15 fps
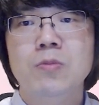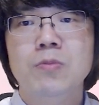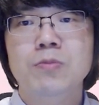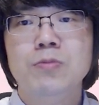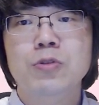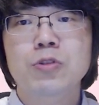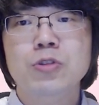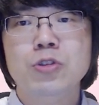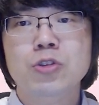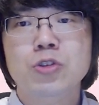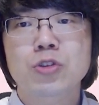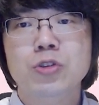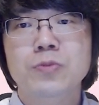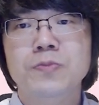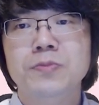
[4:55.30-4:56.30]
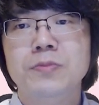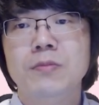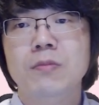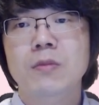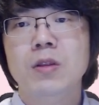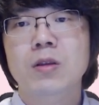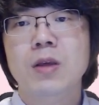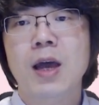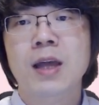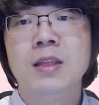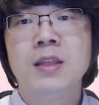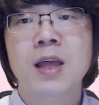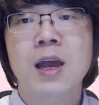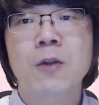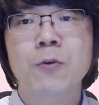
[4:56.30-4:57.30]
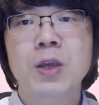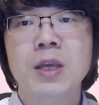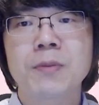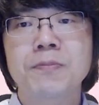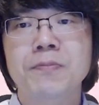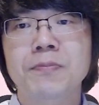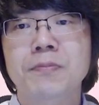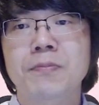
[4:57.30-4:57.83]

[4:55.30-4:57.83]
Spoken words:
Push, Atari,